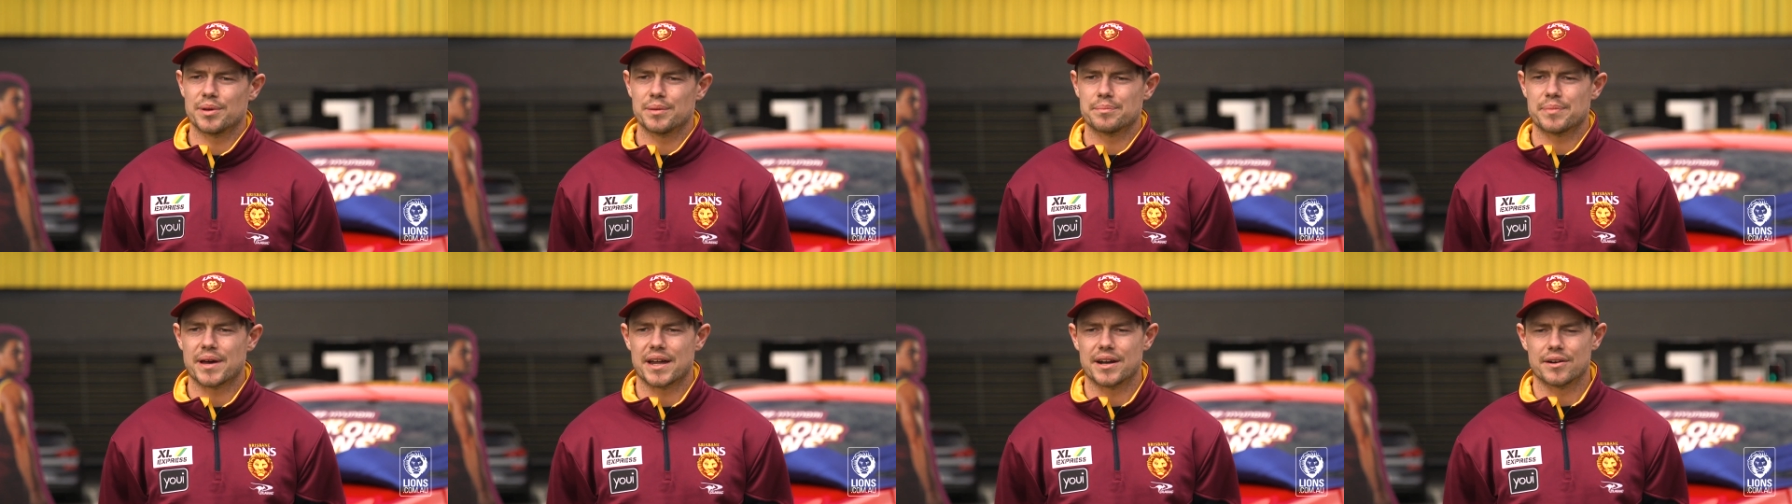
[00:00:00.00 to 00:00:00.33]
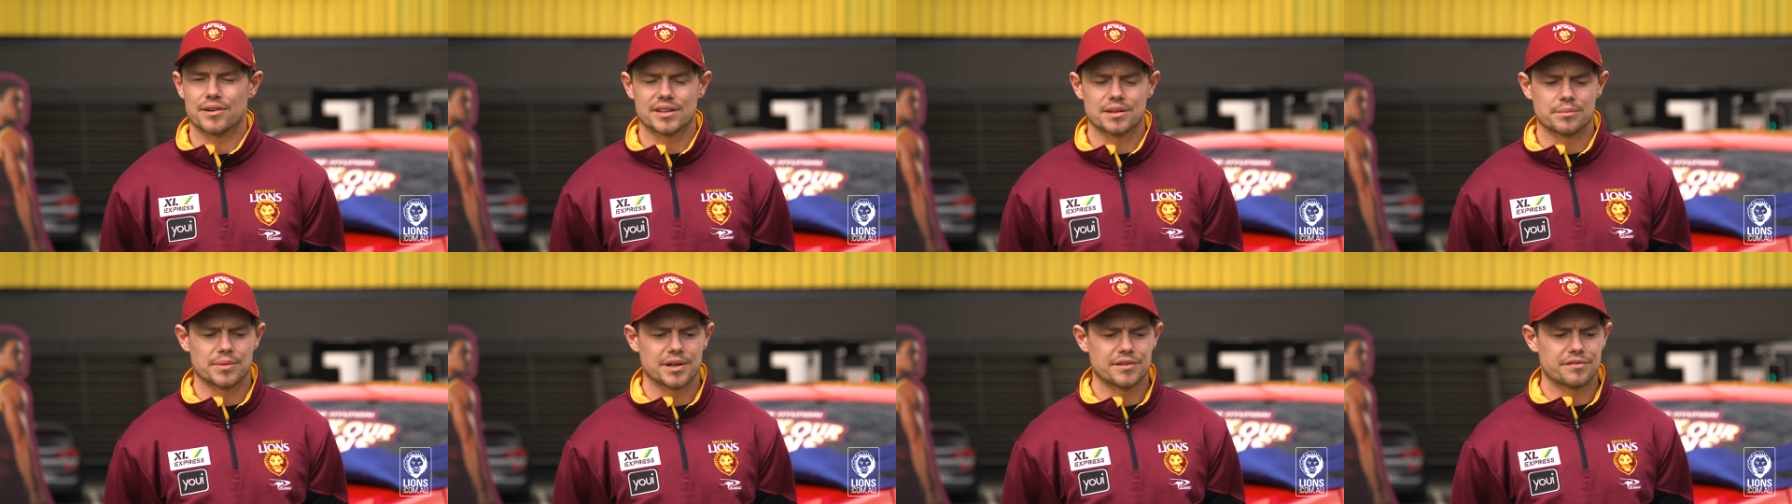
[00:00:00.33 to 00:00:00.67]
bit better
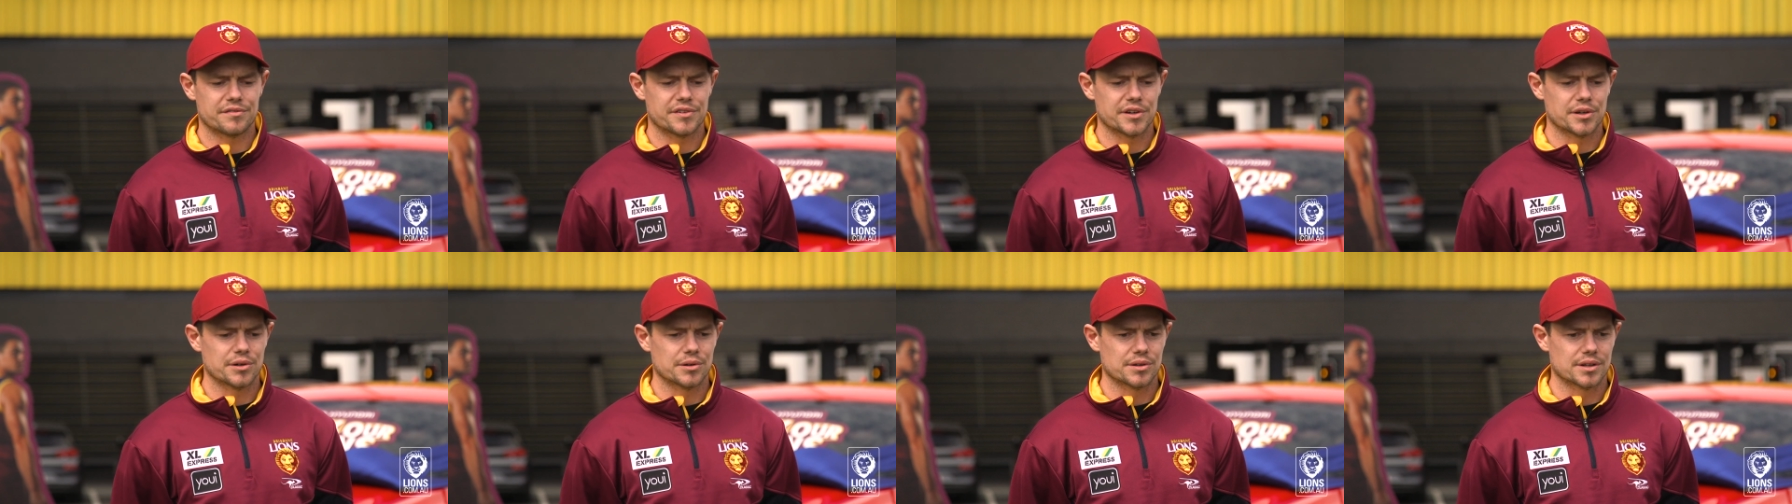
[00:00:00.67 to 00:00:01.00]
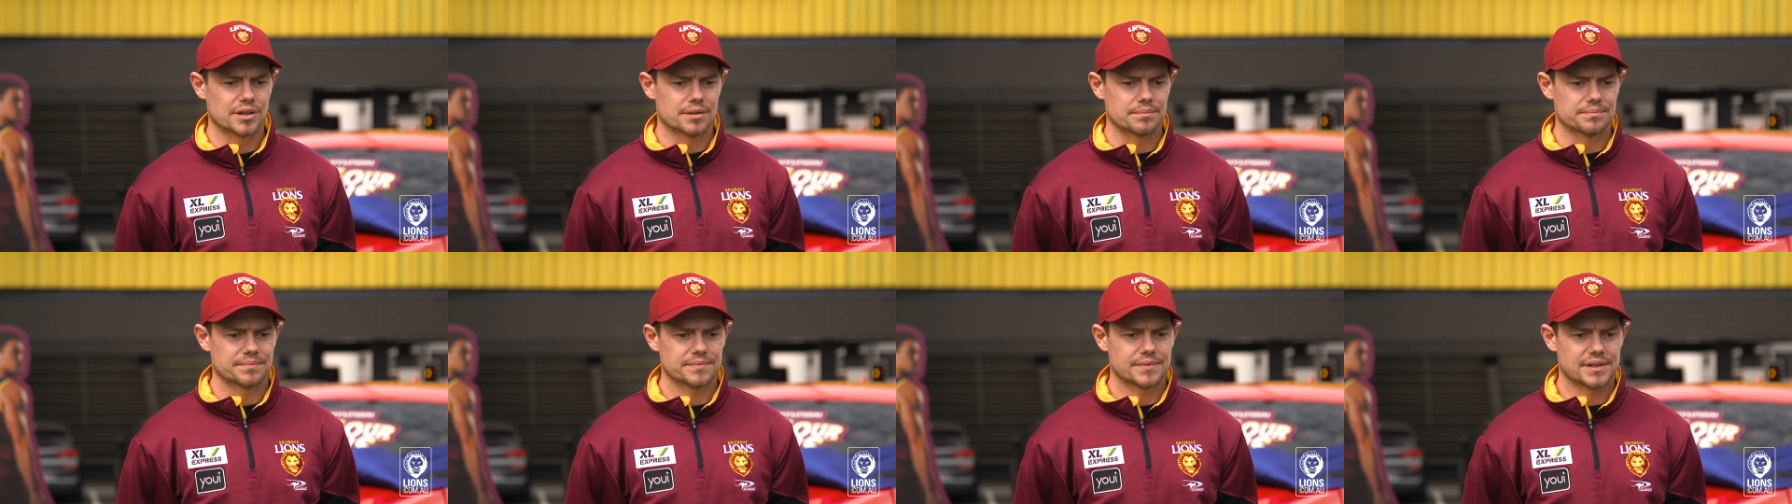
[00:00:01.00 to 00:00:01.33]
in the midfield,
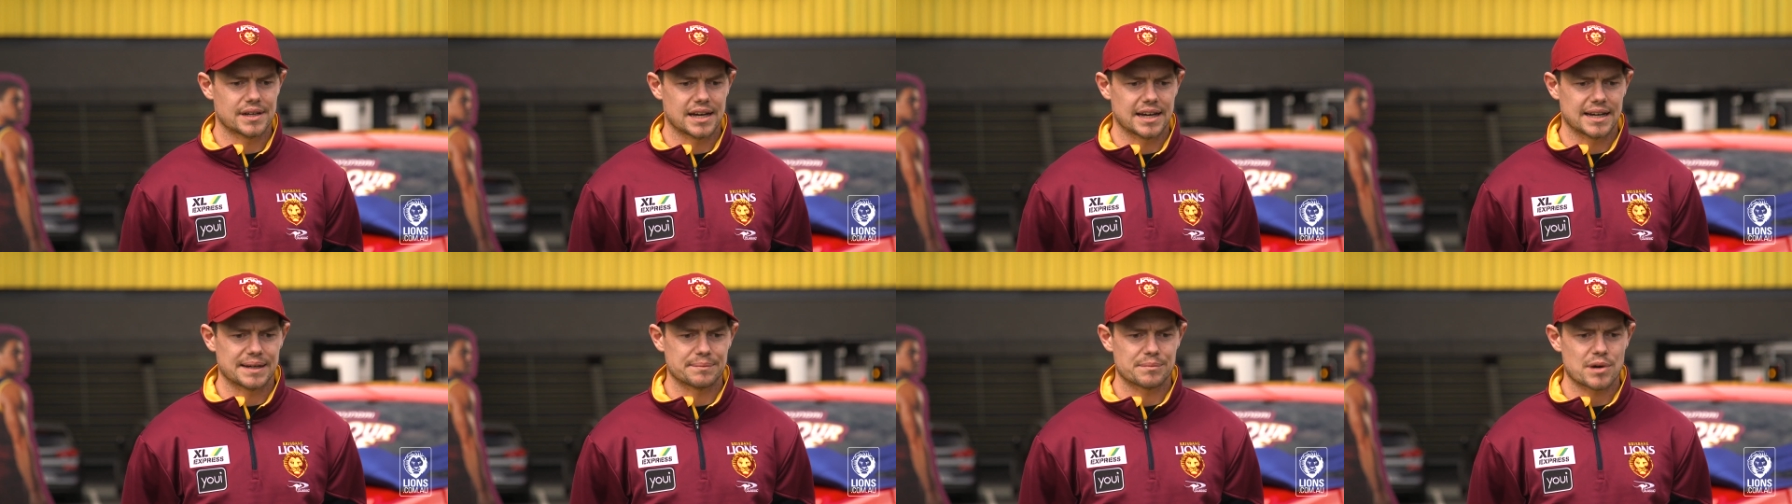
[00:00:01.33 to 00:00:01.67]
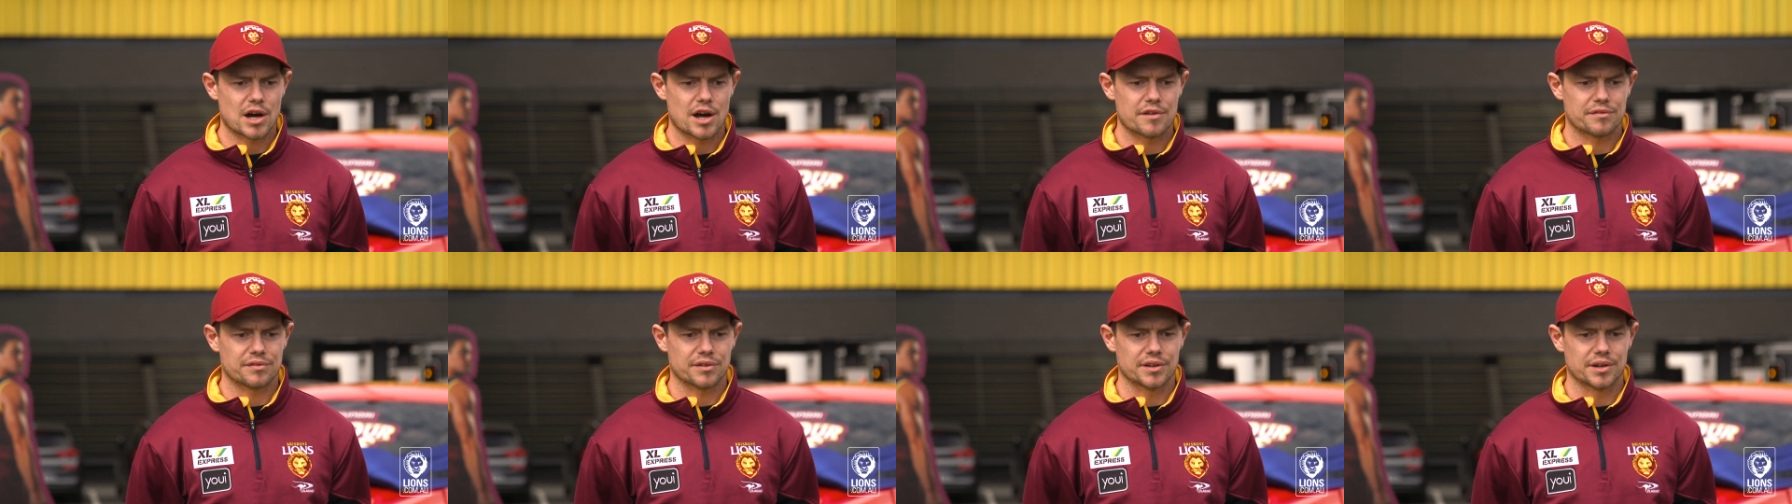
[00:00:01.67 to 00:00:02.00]
and um,
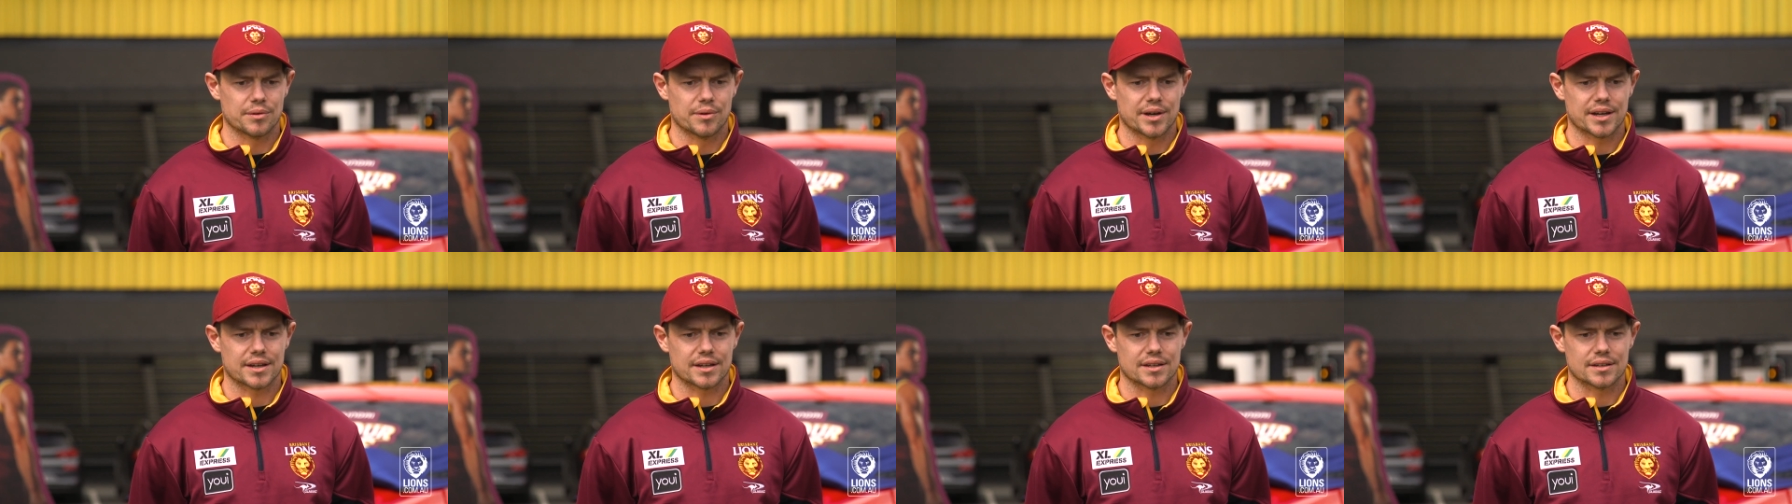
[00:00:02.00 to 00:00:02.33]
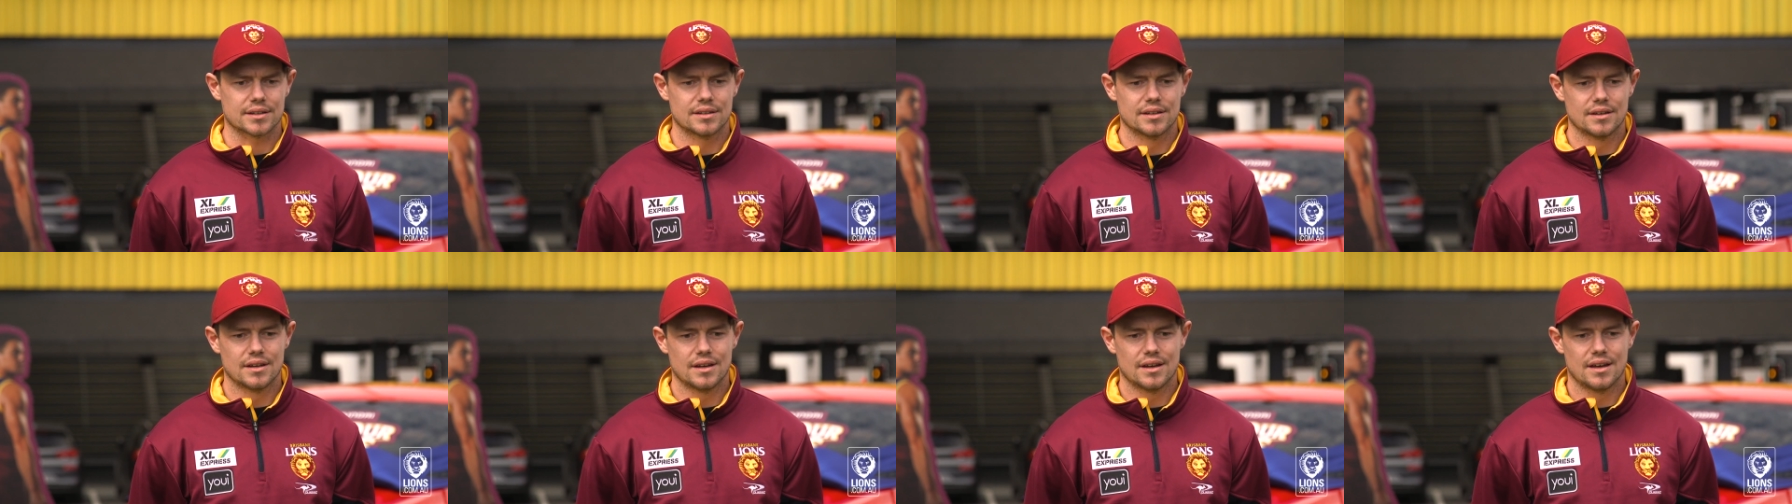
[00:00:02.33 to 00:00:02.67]
hopefully we can